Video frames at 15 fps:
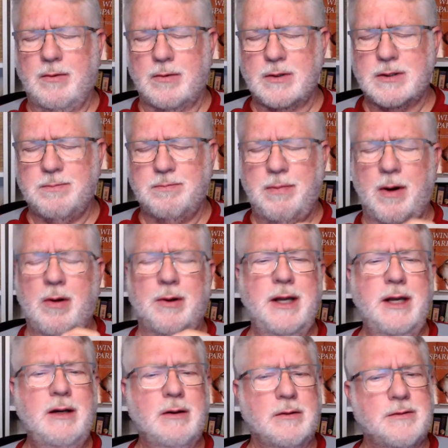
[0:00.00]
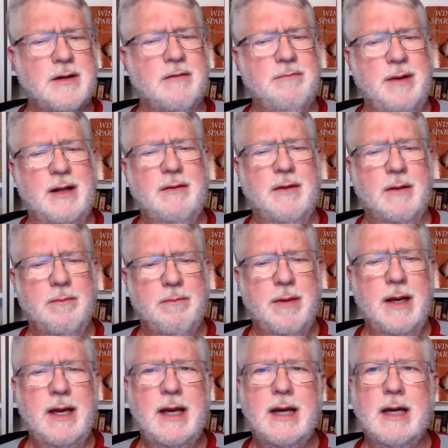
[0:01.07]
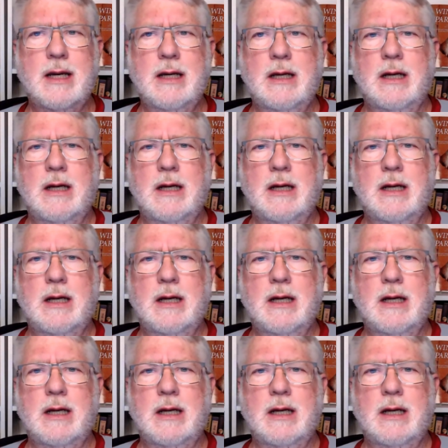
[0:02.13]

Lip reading: course, bald eagles have been the big